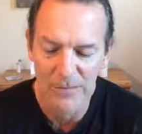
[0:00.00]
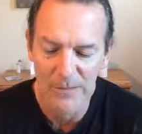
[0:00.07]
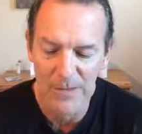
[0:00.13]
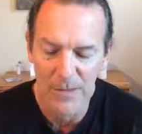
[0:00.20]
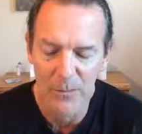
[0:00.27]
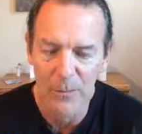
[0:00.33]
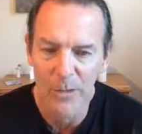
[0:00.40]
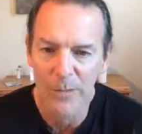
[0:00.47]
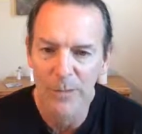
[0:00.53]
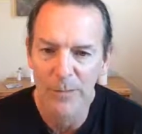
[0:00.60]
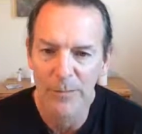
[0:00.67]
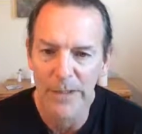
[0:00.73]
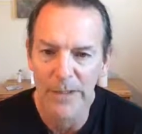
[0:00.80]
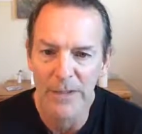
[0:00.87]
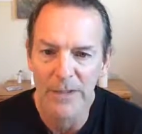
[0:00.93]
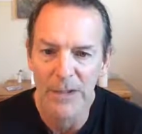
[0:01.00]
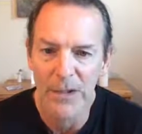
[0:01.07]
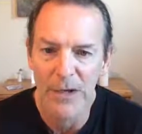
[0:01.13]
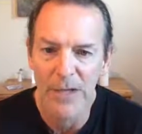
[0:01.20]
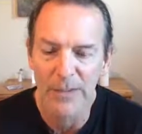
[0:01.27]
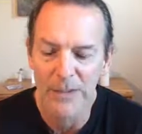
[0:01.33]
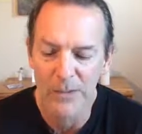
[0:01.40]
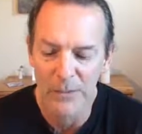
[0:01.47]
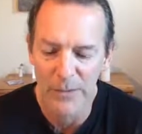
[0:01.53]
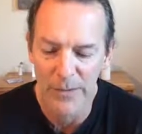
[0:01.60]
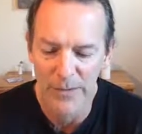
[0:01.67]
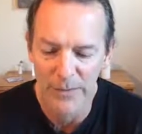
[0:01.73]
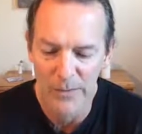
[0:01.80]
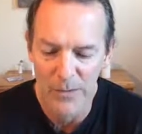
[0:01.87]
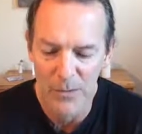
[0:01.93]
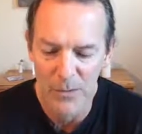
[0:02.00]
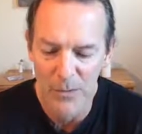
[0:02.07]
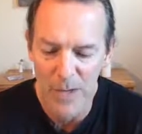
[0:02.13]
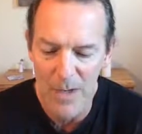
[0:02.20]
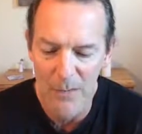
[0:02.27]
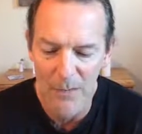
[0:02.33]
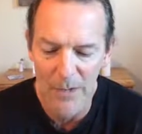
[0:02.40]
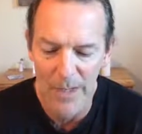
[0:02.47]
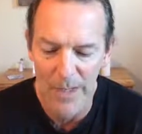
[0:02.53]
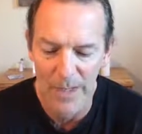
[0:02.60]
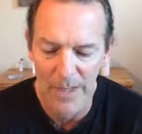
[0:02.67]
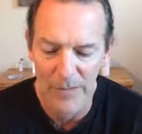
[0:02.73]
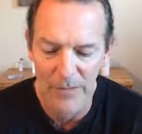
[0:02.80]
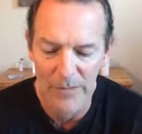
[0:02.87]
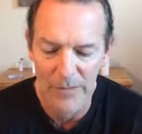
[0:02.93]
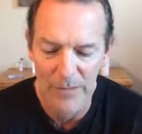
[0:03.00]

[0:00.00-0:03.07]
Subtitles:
and we were being taught to review our lives